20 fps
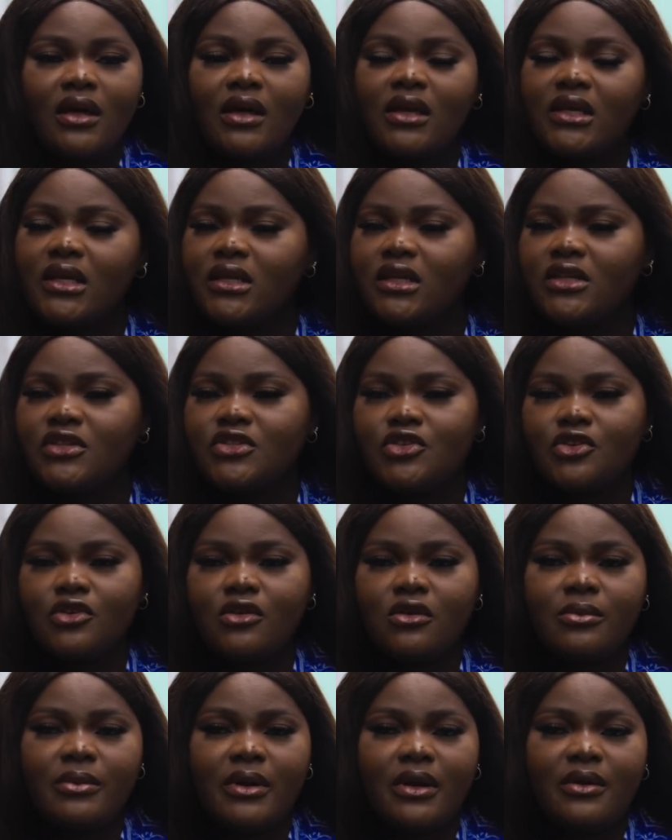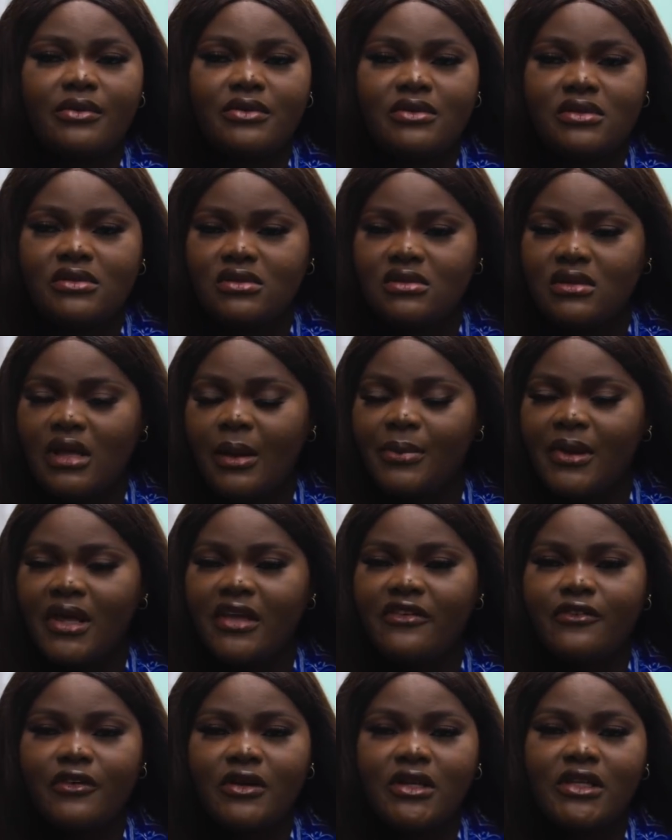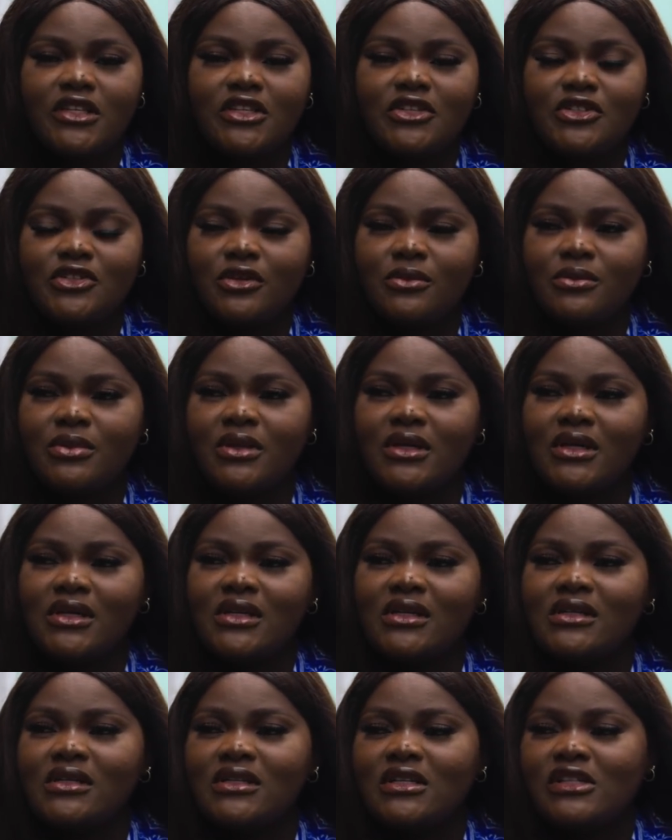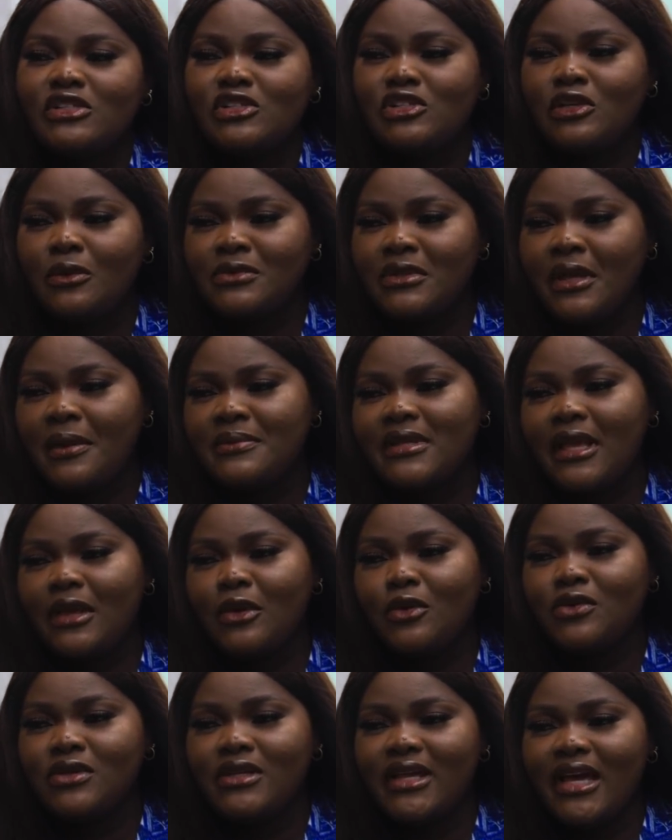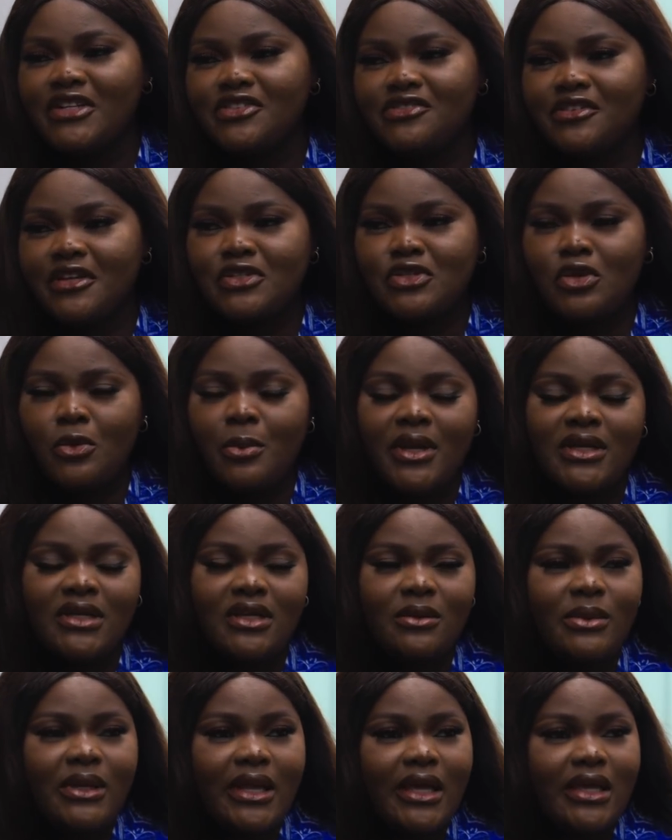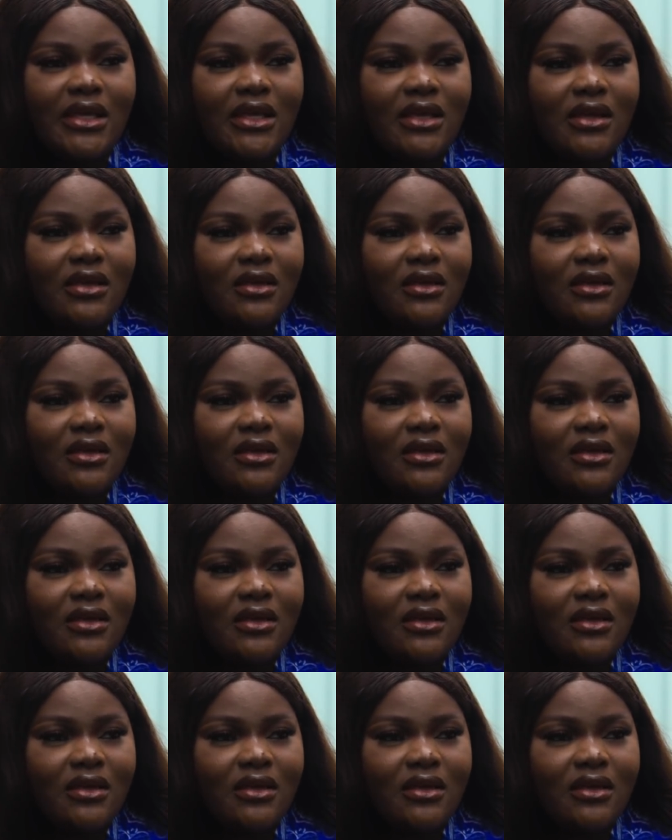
Cleaning job, I was applying for cleaning job. Sometimes I go there, I dress up, and they'll be like,